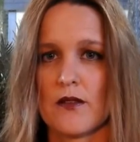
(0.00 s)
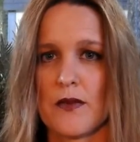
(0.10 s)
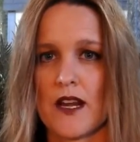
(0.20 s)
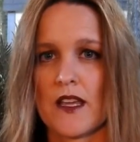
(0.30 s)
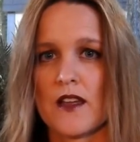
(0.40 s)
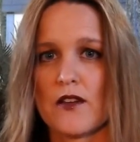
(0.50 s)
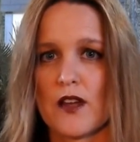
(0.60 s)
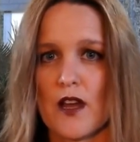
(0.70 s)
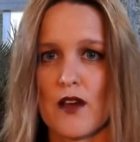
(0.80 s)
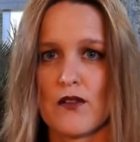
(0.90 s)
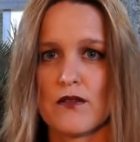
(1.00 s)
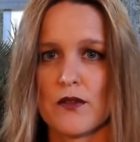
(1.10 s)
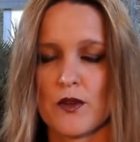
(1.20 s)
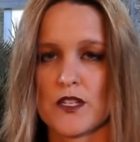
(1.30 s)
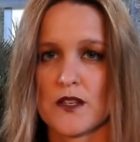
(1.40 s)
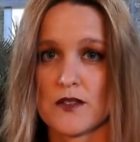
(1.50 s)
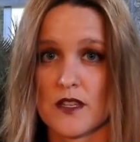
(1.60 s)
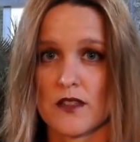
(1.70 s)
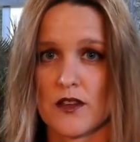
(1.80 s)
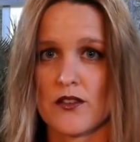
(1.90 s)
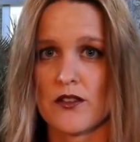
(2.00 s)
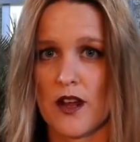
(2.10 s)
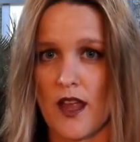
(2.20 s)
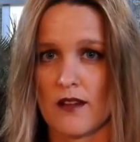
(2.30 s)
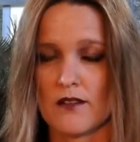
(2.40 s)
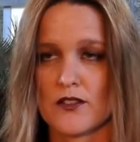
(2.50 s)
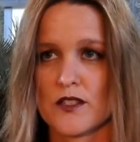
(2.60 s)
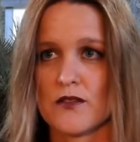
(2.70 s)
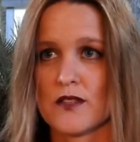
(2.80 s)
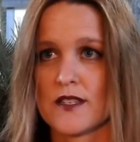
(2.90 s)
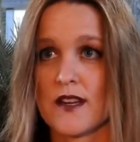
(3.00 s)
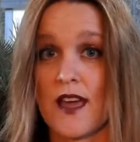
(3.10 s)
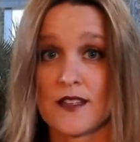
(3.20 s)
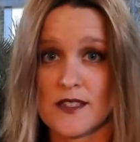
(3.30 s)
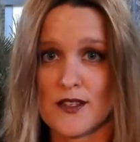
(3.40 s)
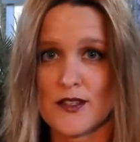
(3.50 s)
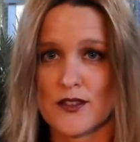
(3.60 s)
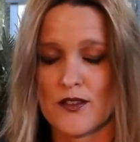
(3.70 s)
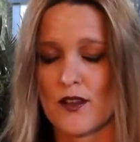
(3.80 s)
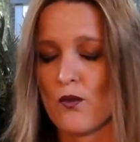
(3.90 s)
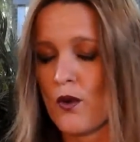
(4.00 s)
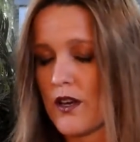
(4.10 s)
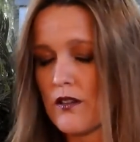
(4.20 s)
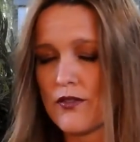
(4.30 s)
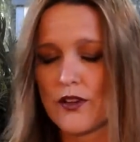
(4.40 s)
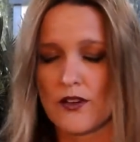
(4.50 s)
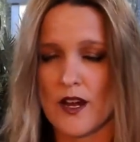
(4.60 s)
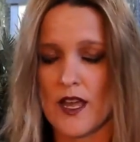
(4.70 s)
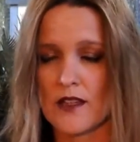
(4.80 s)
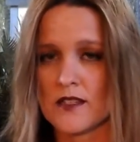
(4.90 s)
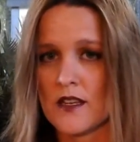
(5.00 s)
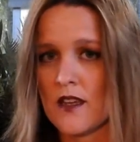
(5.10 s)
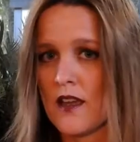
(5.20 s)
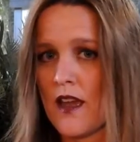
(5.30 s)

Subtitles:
About a year ago, when she was in 3rd grade, she was an excellent student, wonderful grades.